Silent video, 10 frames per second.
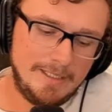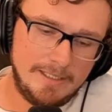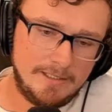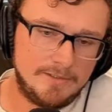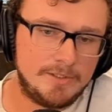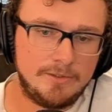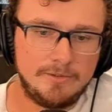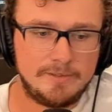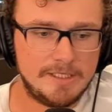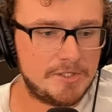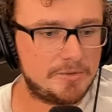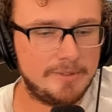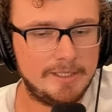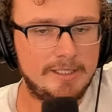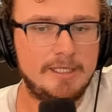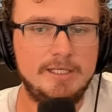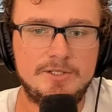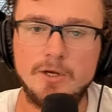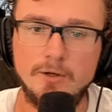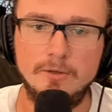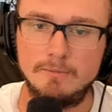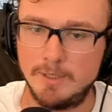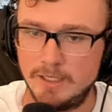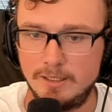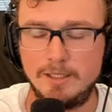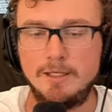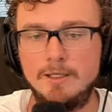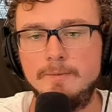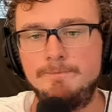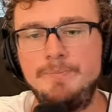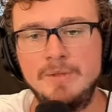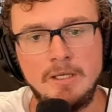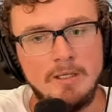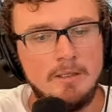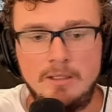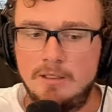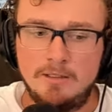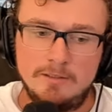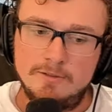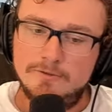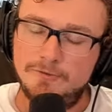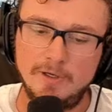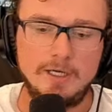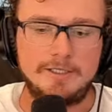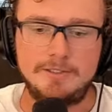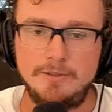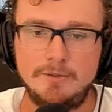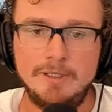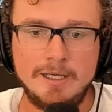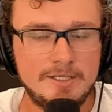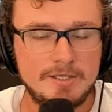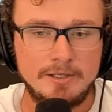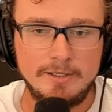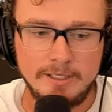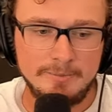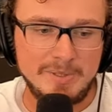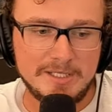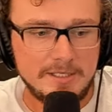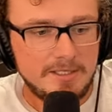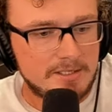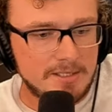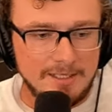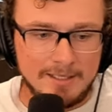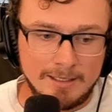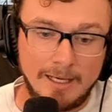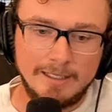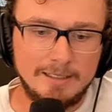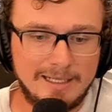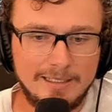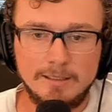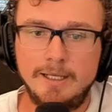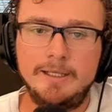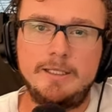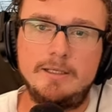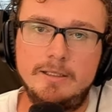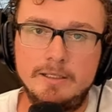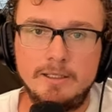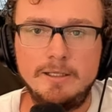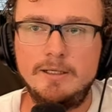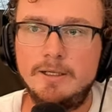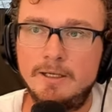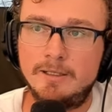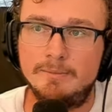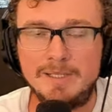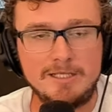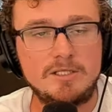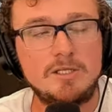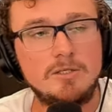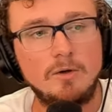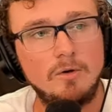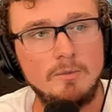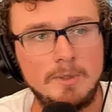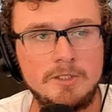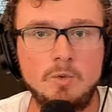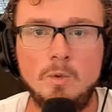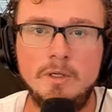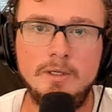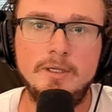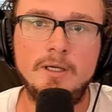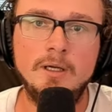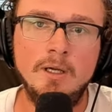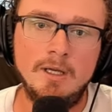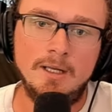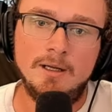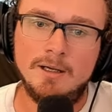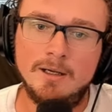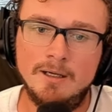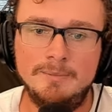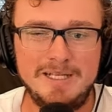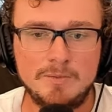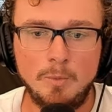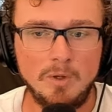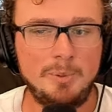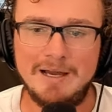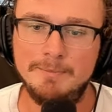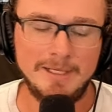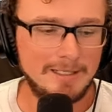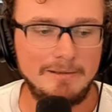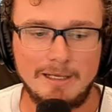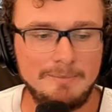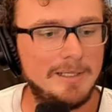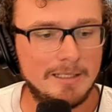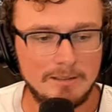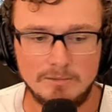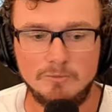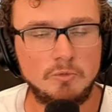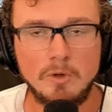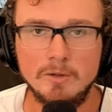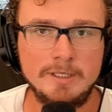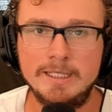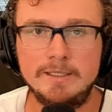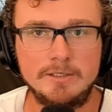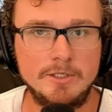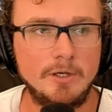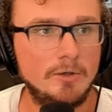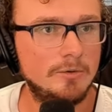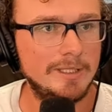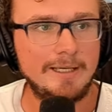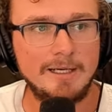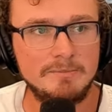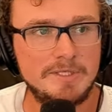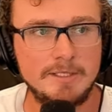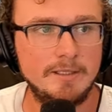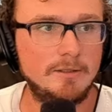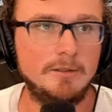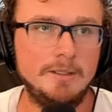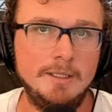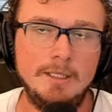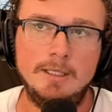Man, dude, this really hits home. Um, fuck, dude, I started a business and I I like it. Um, it's so much work. Um, it's more. I'm not. I'm not rolling in the dough. Like I'm still.